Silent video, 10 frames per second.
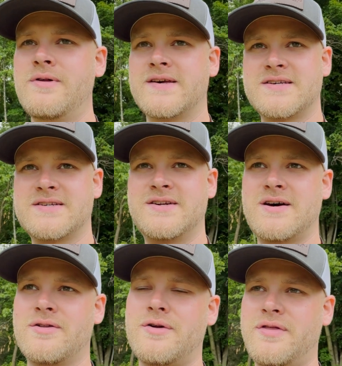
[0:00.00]
This is
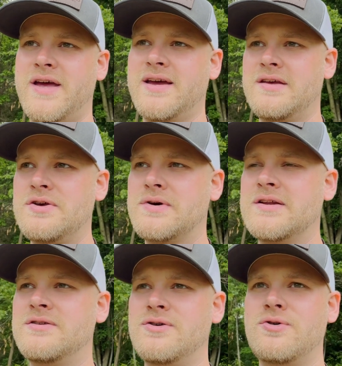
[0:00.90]
another thing you
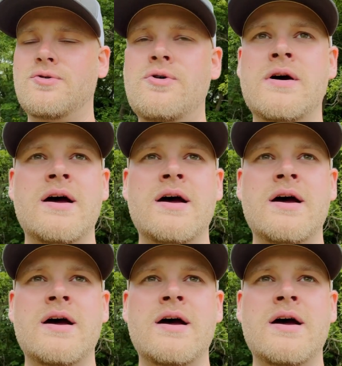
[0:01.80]
can do.